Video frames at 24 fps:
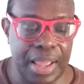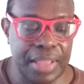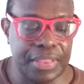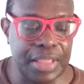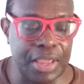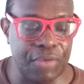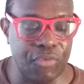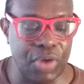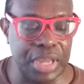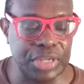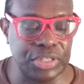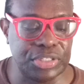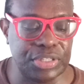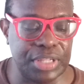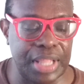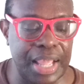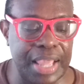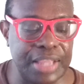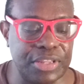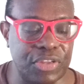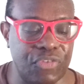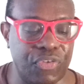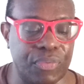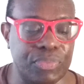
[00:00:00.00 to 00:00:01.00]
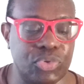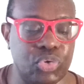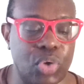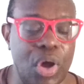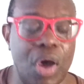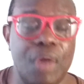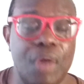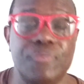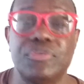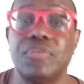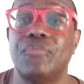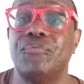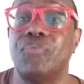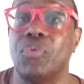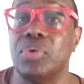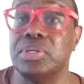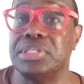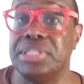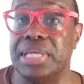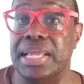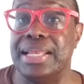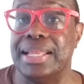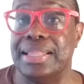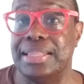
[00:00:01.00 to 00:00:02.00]
They ranged in ages from 12 to
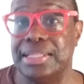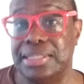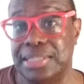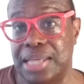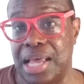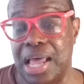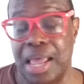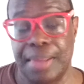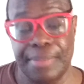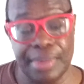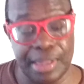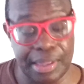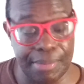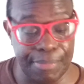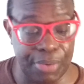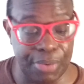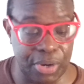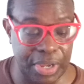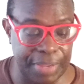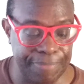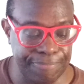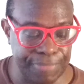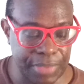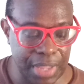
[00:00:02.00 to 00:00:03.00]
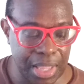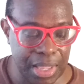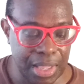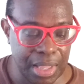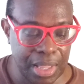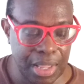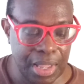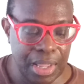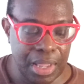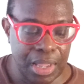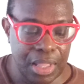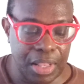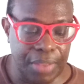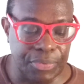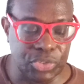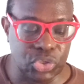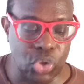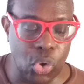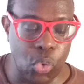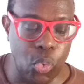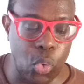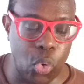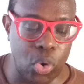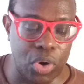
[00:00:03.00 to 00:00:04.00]
14 at the time. Oh boy. There was
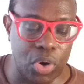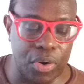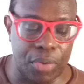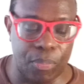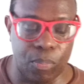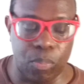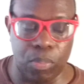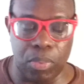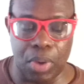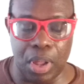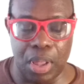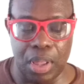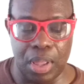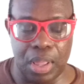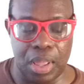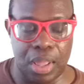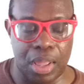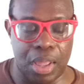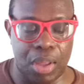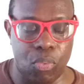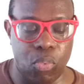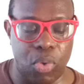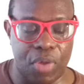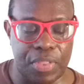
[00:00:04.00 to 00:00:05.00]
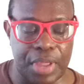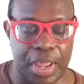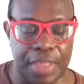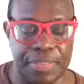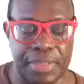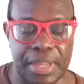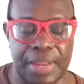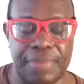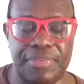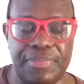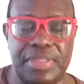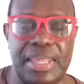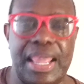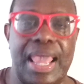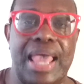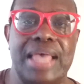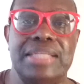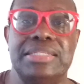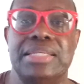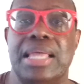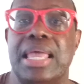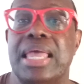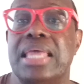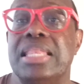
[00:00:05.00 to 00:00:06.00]
no word of whether Abernathy
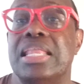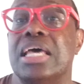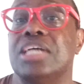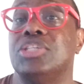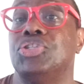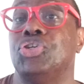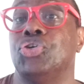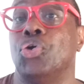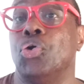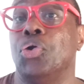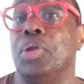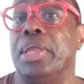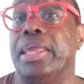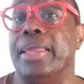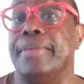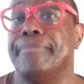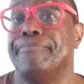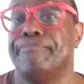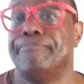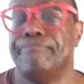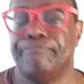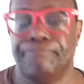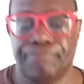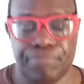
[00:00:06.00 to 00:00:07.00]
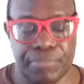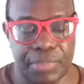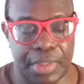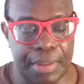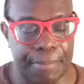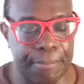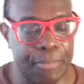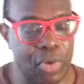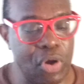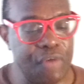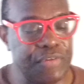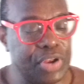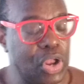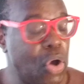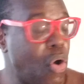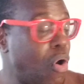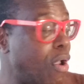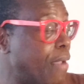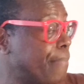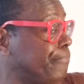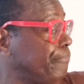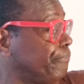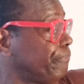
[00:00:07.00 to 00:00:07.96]
has an attorney. Moving on.